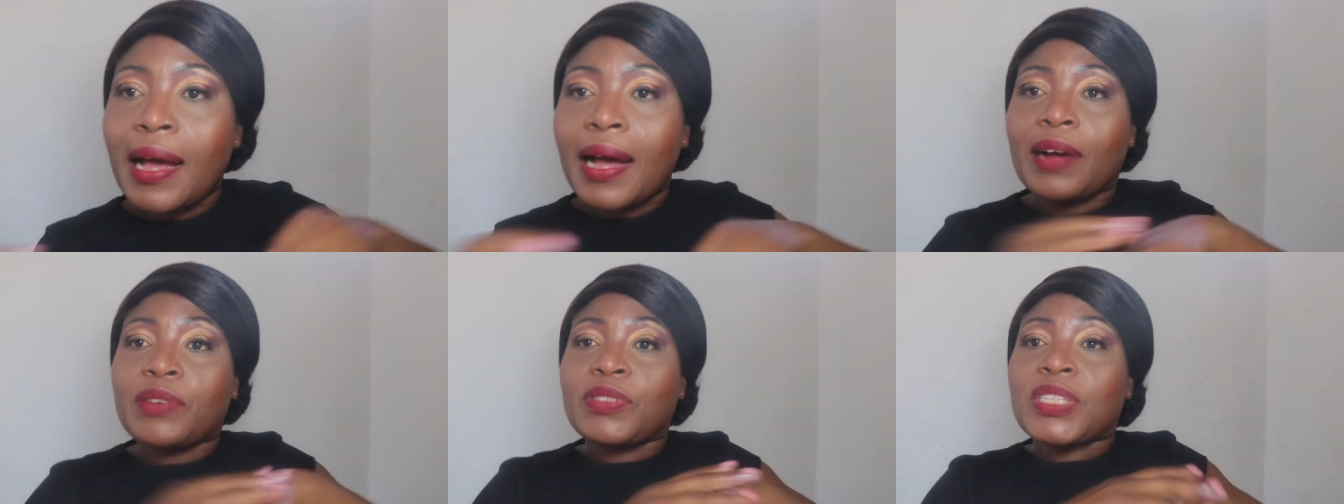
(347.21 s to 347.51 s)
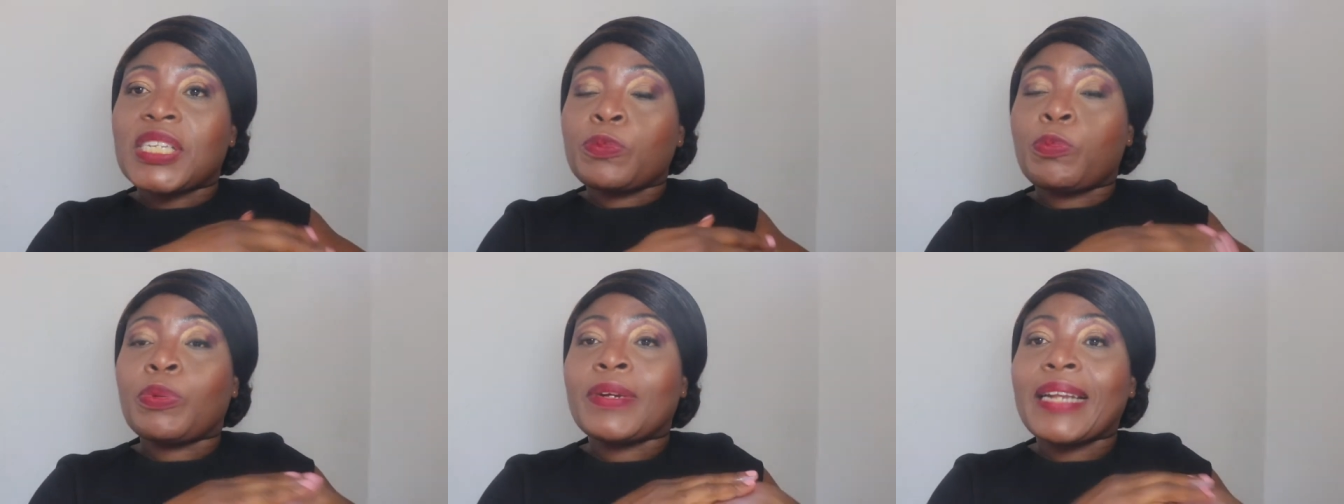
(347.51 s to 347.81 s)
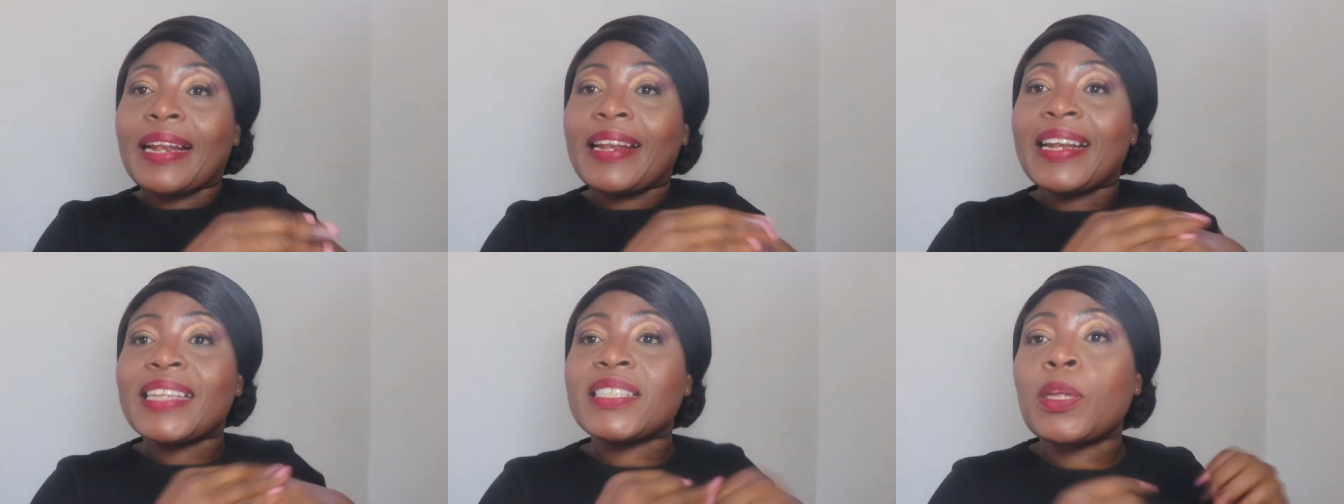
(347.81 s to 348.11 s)
I'll just put
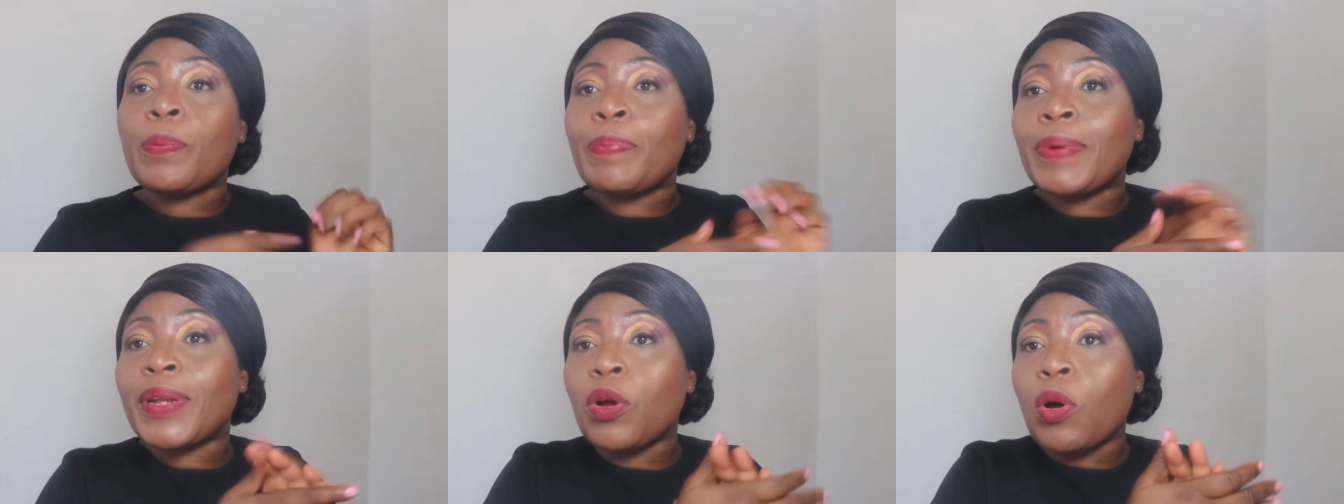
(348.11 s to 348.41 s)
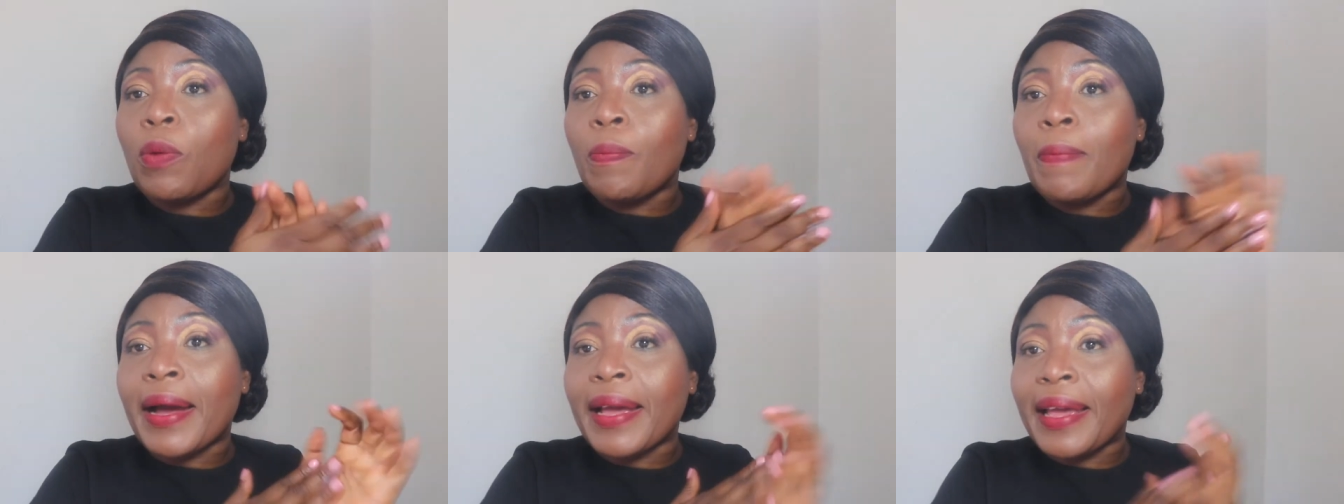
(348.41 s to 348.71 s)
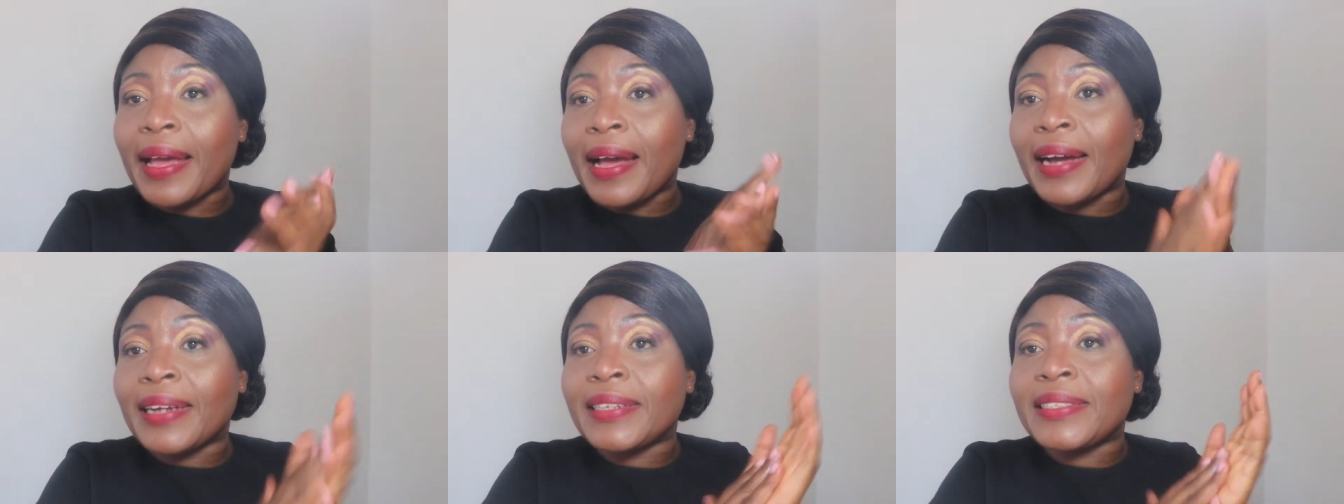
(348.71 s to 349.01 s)
a little bit on my
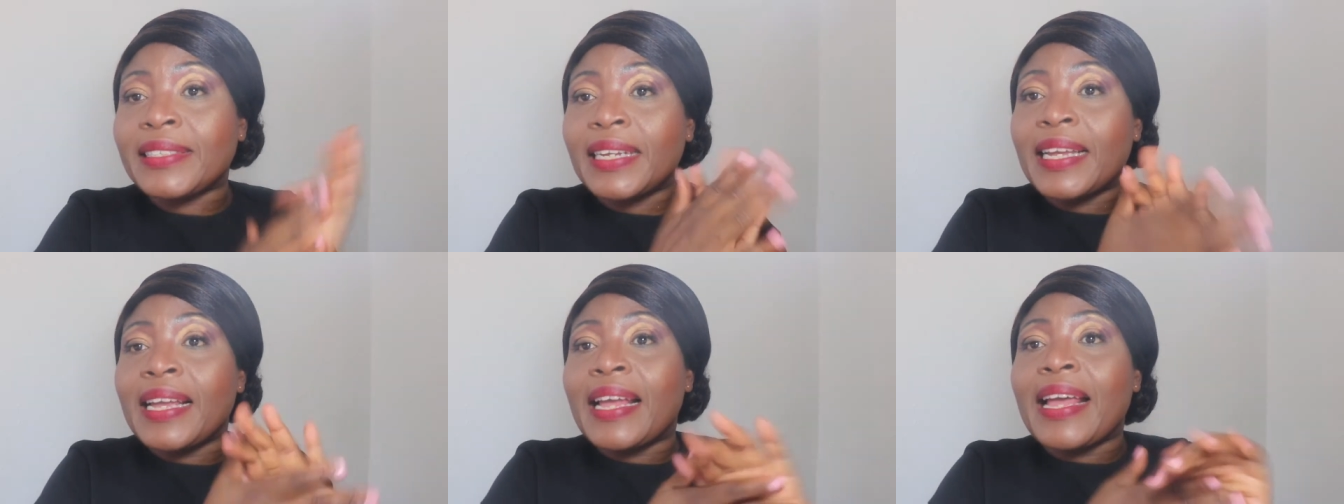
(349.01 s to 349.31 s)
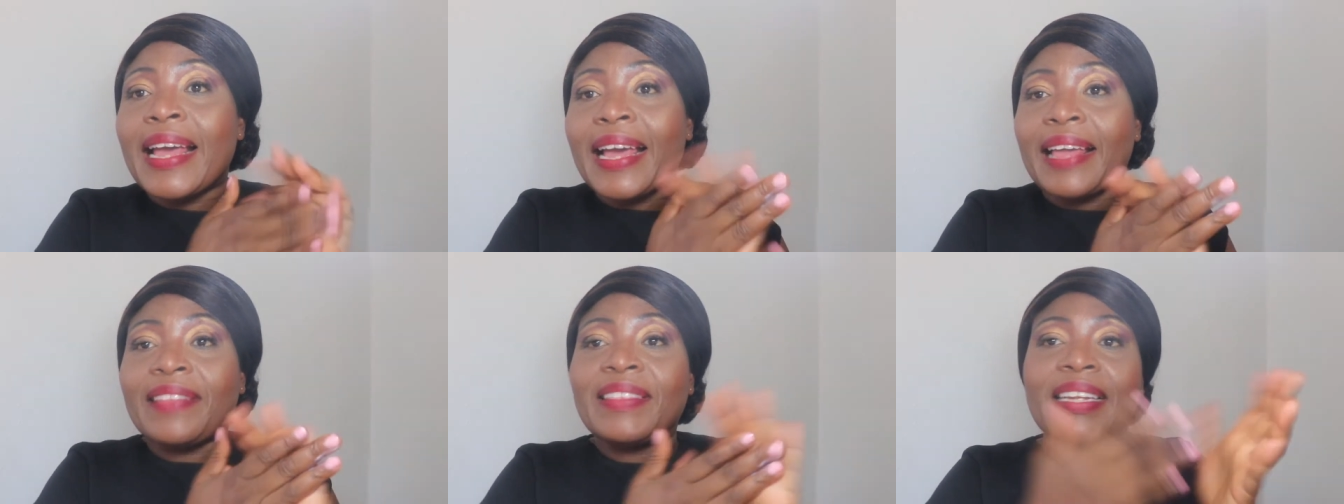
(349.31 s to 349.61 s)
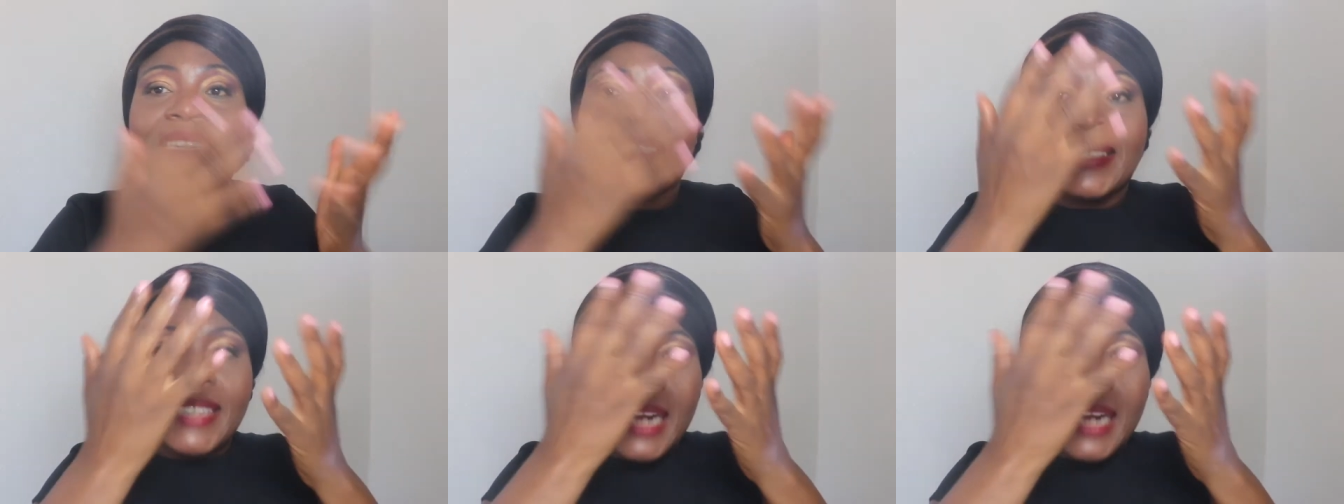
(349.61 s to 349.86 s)
hand and then